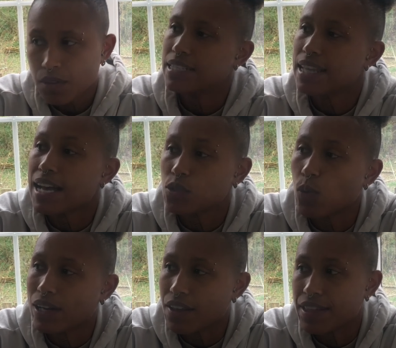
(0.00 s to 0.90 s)
That's
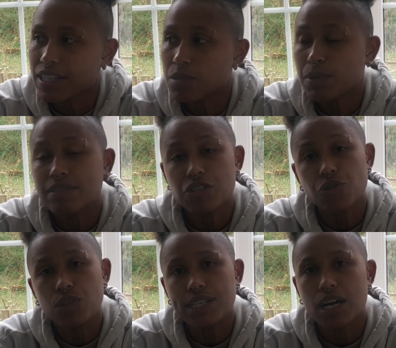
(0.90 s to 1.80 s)
when I think spirit
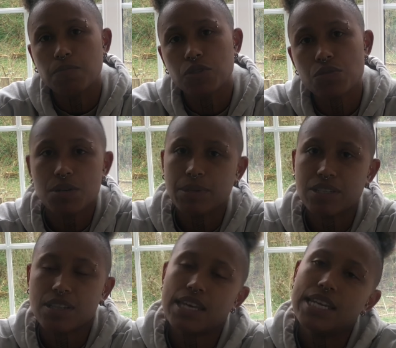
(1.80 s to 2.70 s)
truly comes through, because
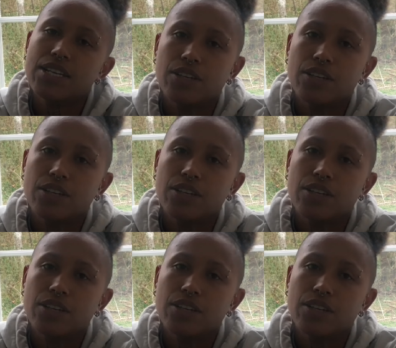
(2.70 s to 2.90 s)
the ego